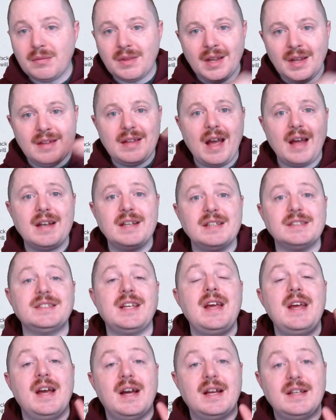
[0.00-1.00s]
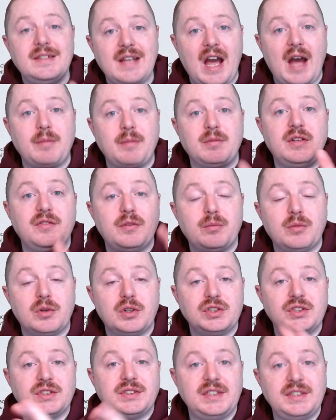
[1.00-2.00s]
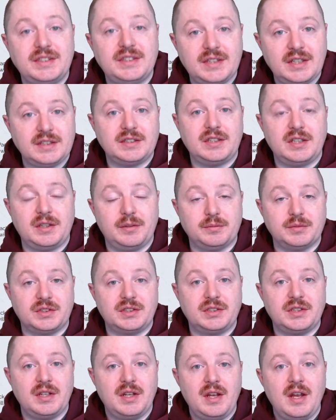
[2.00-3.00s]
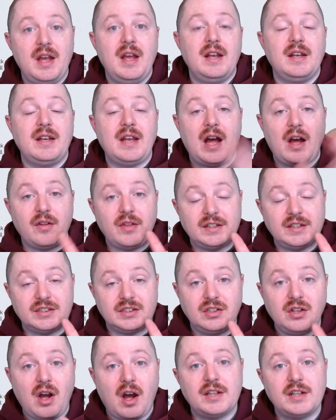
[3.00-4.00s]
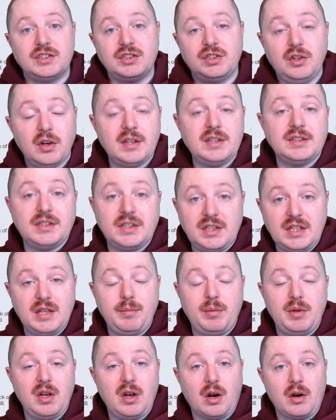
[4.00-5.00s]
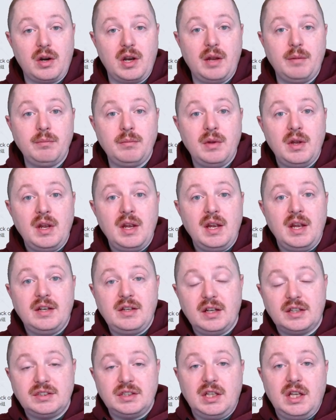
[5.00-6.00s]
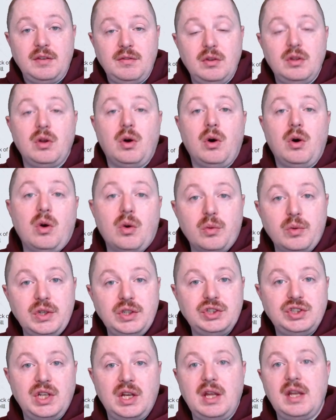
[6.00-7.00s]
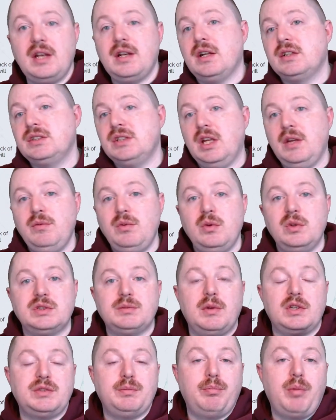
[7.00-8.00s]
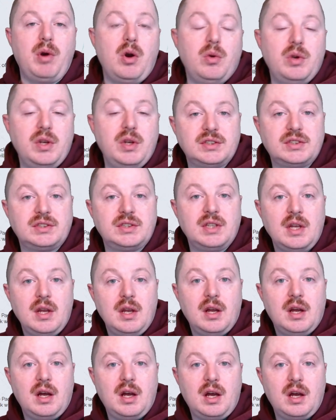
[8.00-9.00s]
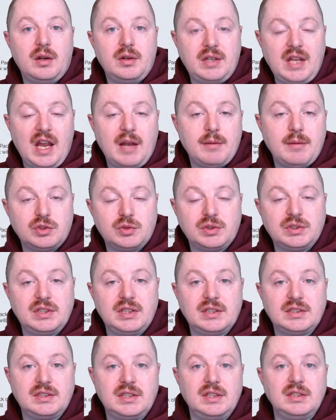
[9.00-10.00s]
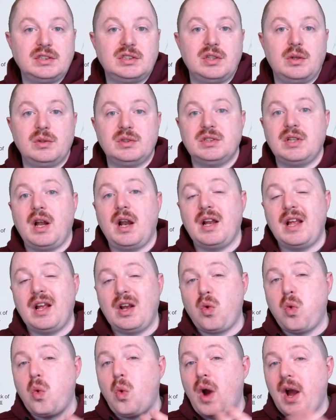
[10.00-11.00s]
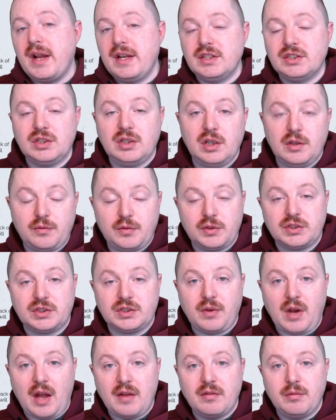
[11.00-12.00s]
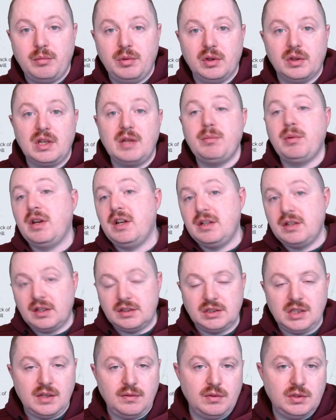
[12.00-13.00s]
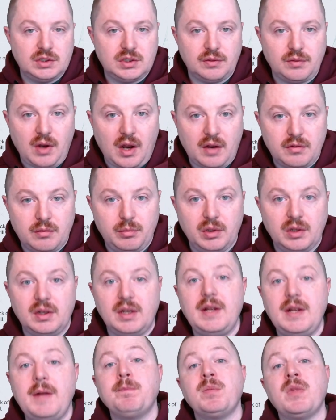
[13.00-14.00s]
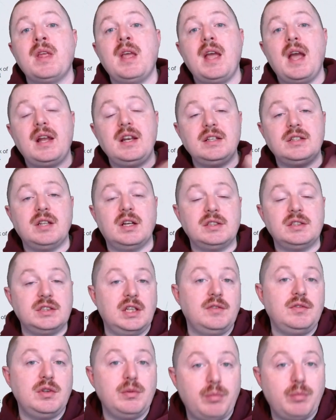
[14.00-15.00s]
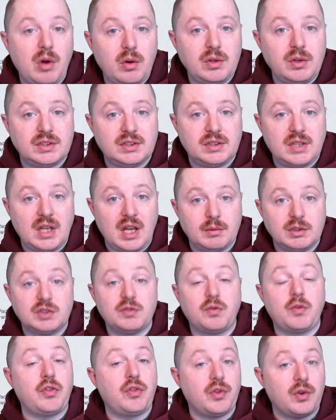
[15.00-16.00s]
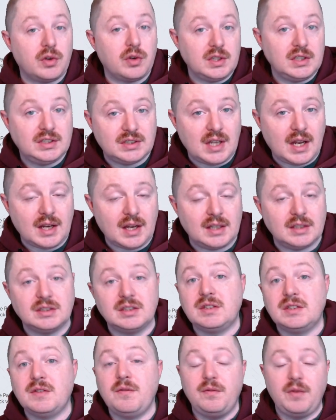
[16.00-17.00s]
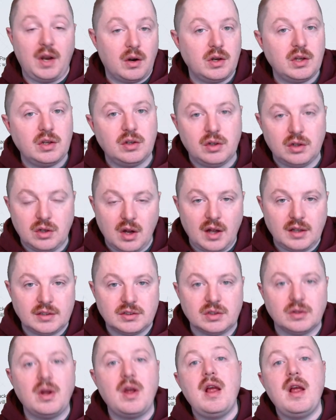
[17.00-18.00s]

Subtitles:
And that is Adaptive Emergency Systems. Now, that's not as good as a DPRM. It doesn't give you the whole regen. It doesn't give you as much bonus damage resistance, so it's not quite as good for survivability, but it does give you survivability. And it does give you bonus damage for 30 seconds. It's a very good console.